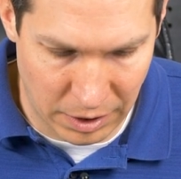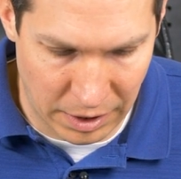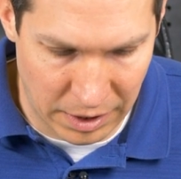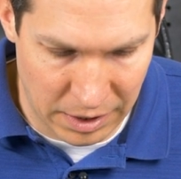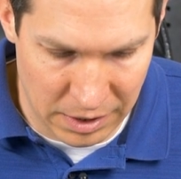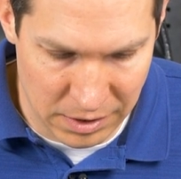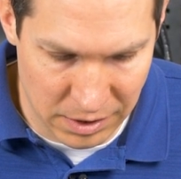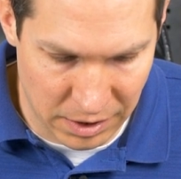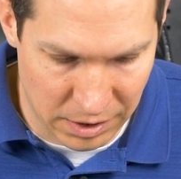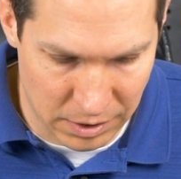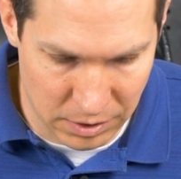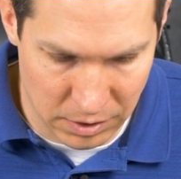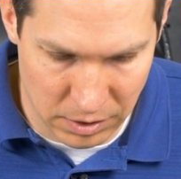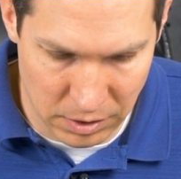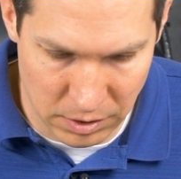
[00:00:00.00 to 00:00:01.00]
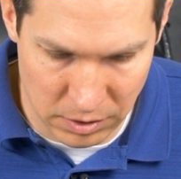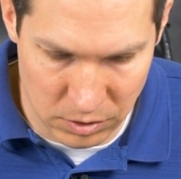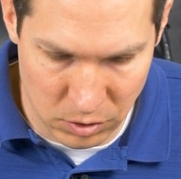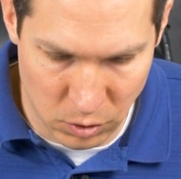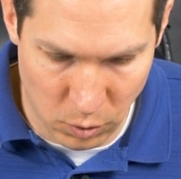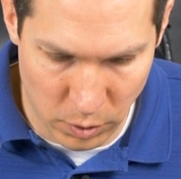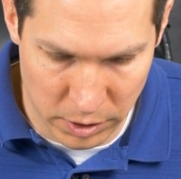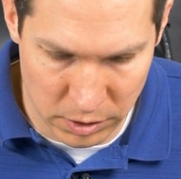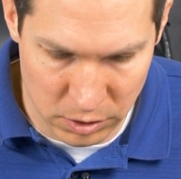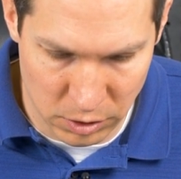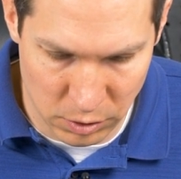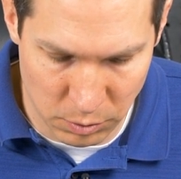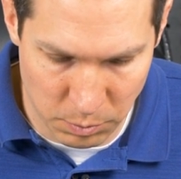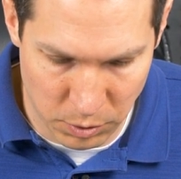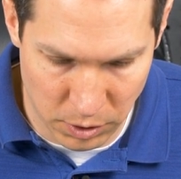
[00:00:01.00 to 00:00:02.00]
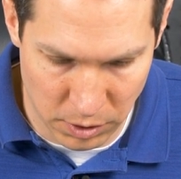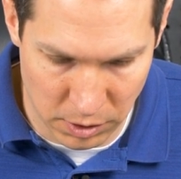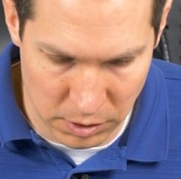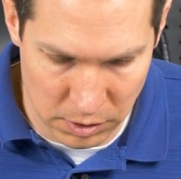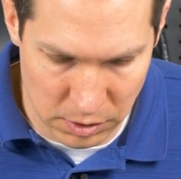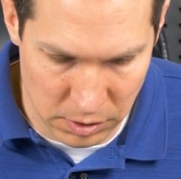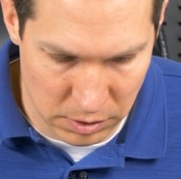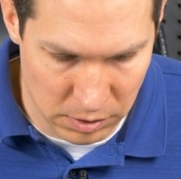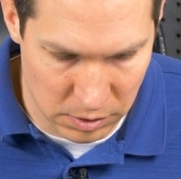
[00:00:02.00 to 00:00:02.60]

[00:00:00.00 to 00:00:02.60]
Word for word: And it is going to put